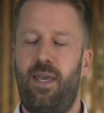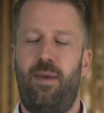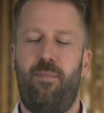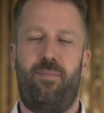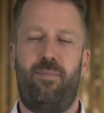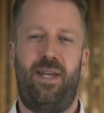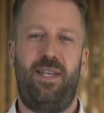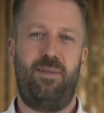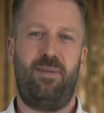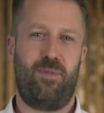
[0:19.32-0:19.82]

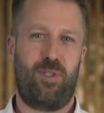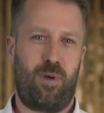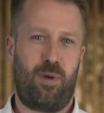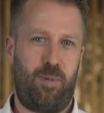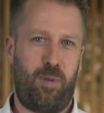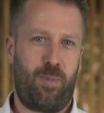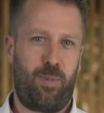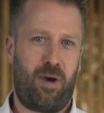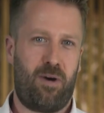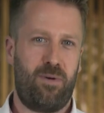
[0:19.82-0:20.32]
My name is
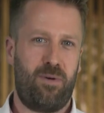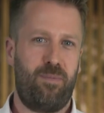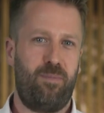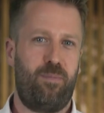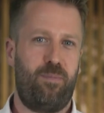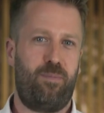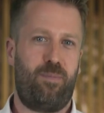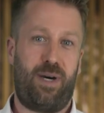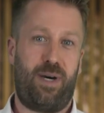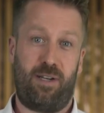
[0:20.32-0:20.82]
Robin Bau,
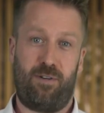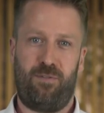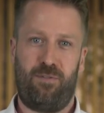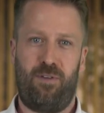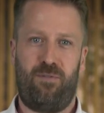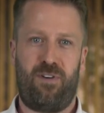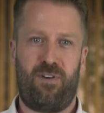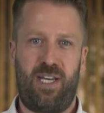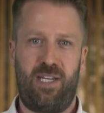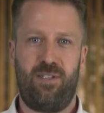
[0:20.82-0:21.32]
part of the
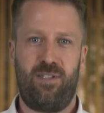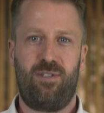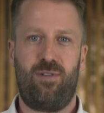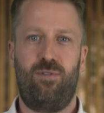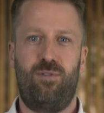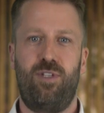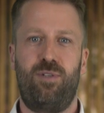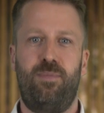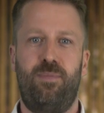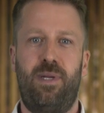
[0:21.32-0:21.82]
Finance
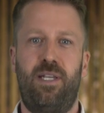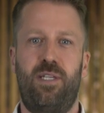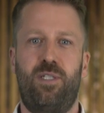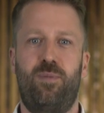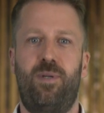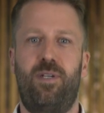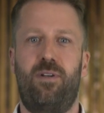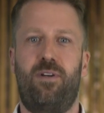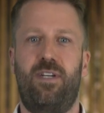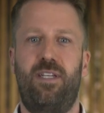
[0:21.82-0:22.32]
Solution
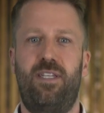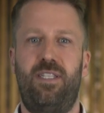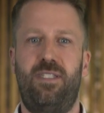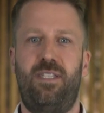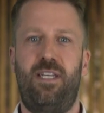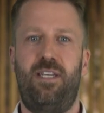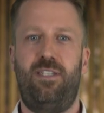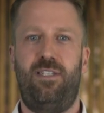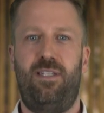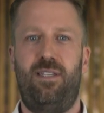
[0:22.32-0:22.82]
Management
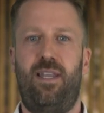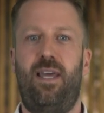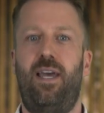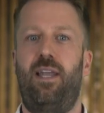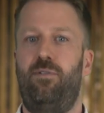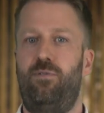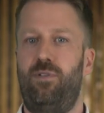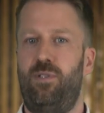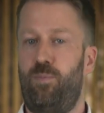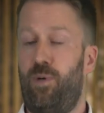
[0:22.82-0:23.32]
organization
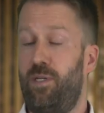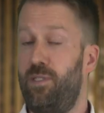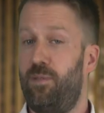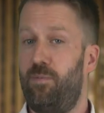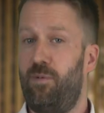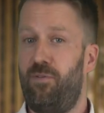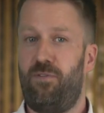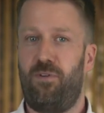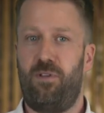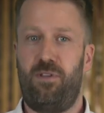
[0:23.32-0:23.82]
and
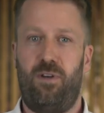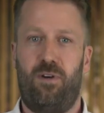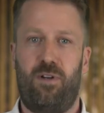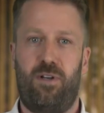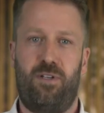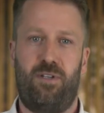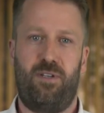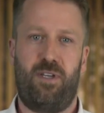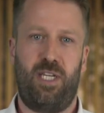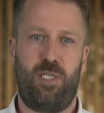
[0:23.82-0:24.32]
responsible for the Order
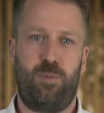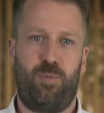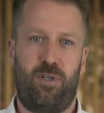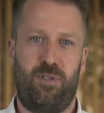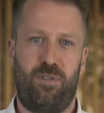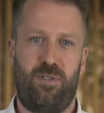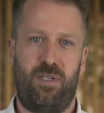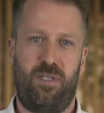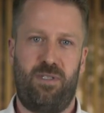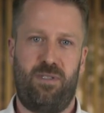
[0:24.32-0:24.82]
to Cash
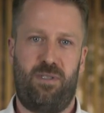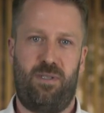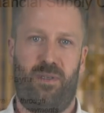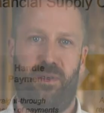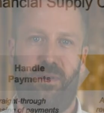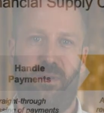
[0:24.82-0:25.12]
process.